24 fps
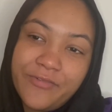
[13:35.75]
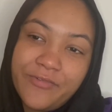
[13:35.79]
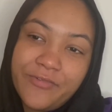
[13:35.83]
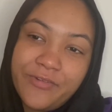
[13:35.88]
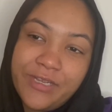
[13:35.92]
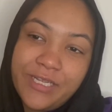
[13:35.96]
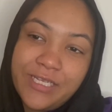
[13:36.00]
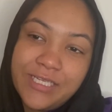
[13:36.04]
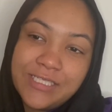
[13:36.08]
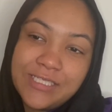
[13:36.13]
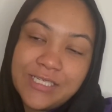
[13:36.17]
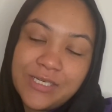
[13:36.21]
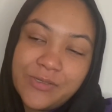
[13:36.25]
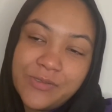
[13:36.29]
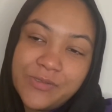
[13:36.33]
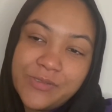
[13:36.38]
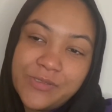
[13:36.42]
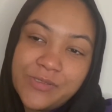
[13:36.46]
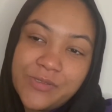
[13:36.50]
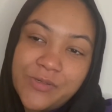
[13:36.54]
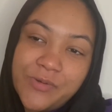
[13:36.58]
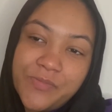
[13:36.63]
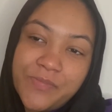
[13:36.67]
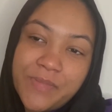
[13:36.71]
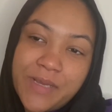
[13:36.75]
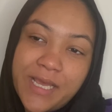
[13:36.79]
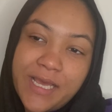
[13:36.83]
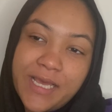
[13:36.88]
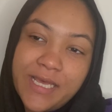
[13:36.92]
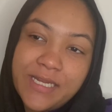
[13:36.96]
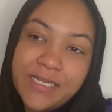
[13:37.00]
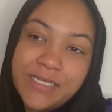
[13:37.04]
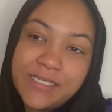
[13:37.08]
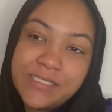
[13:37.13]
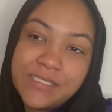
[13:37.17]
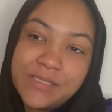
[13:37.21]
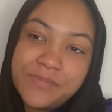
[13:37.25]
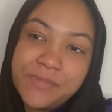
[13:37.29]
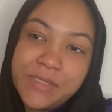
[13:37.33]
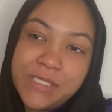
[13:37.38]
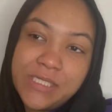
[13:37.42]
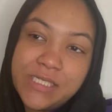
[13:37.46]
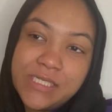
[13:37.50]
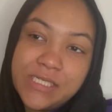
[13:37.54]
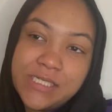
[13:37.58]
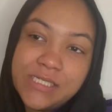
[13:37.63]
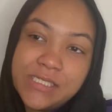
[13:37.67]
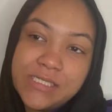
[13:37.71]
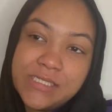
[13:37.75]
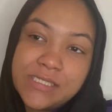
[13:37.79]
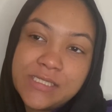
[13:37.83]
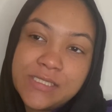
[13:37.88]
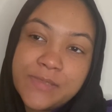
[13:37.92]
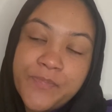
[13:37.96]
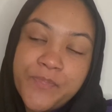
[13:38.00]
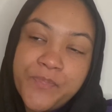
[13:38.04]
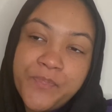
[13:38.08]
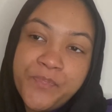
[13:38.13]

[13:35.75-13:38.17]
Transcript: freaked out so bad is because,